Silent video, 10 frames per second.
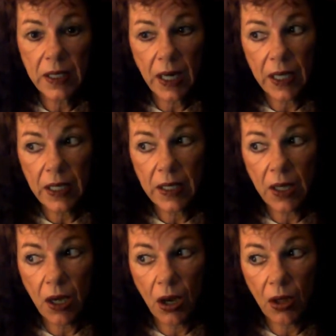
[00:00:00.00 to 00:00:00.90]
I eat
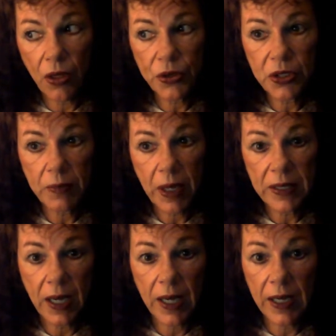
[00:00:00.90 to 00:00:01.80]
those in my
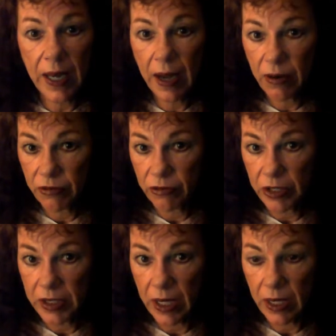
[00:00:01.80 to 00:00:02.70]
diet every
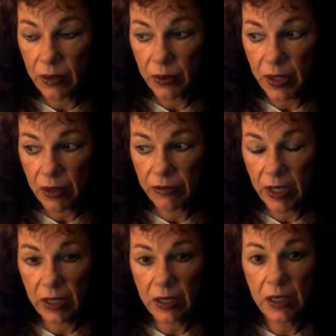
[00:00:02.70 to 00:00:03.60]
day without
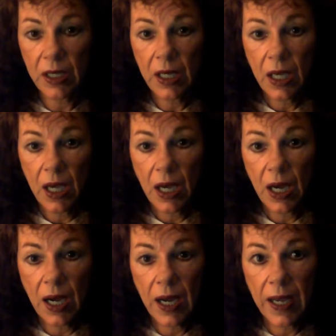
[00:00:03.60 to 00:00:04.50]
fail.
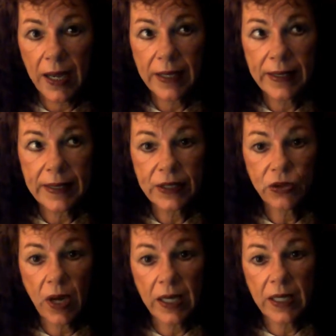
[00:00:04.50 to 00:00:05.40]
I
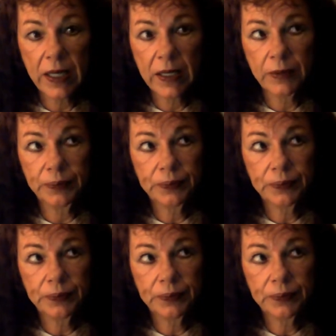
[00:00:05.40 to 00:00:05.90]
try to get